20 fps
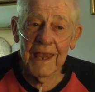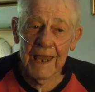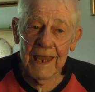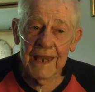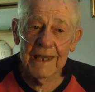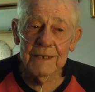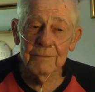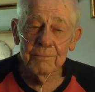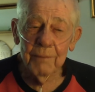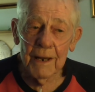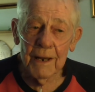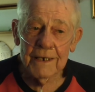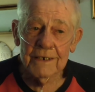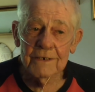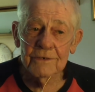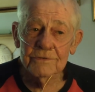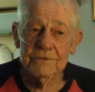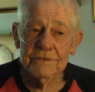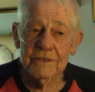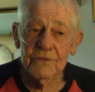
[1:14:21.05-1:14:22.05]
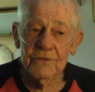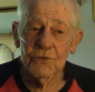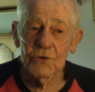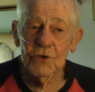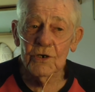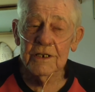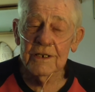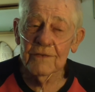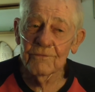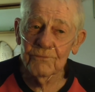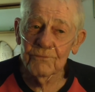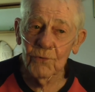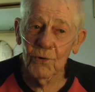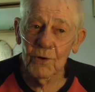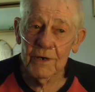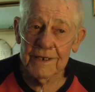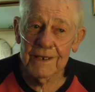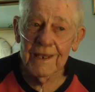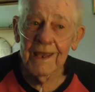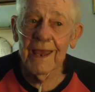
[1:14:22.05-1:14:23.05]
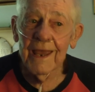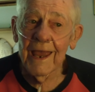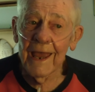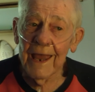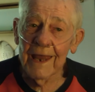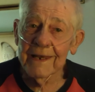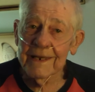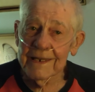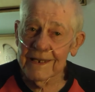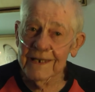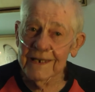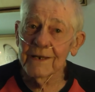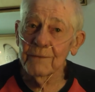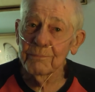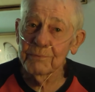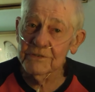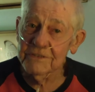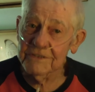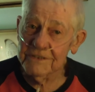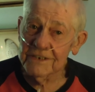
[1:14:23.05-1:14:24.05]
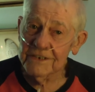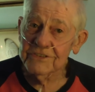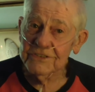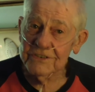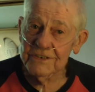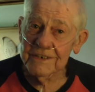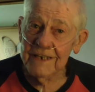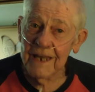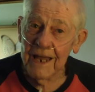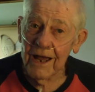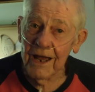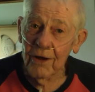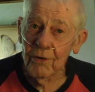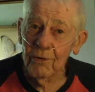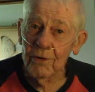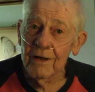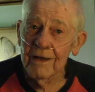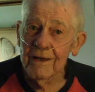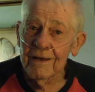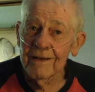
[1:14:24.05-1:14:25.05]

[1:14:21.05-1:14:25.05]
anybody who's in thirty and forty and in a position now